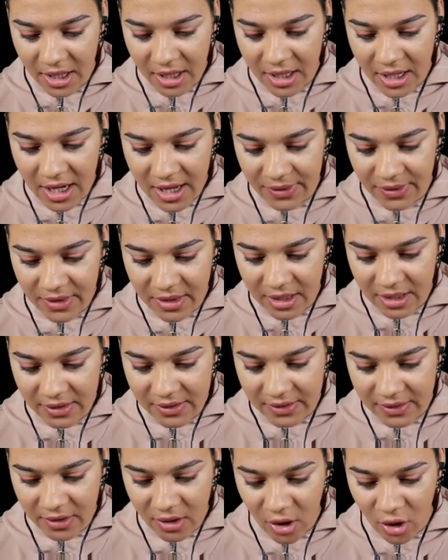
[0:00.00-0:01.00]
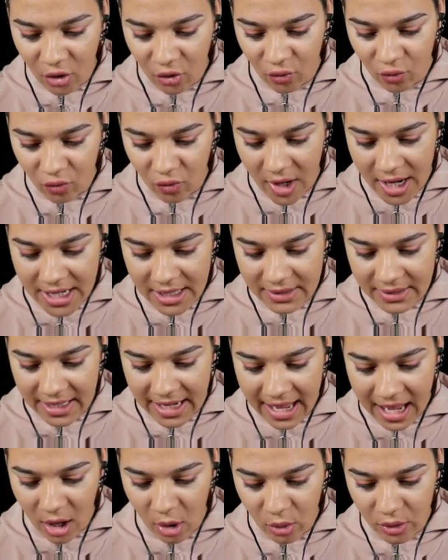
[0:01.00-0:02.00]
to cut this right
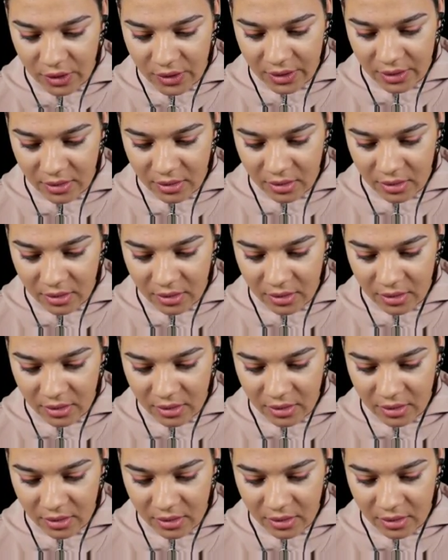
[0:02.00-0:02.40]
out